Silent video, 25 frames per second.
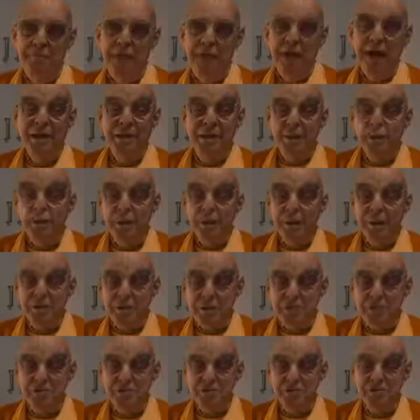I know by
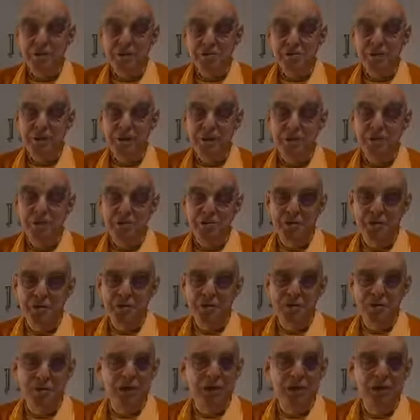personal experience that
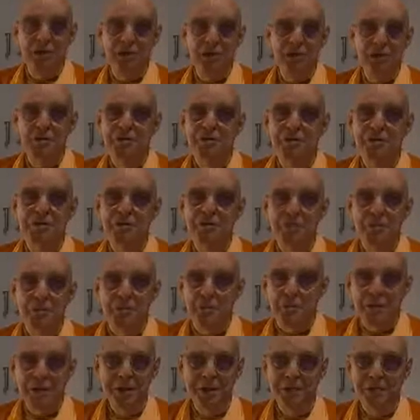he loved
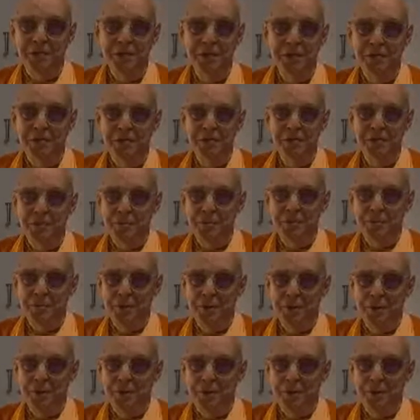to read Srila
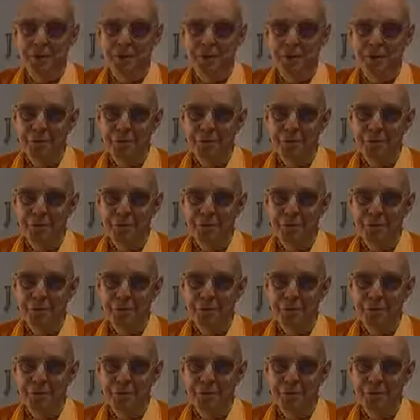Prabhupada's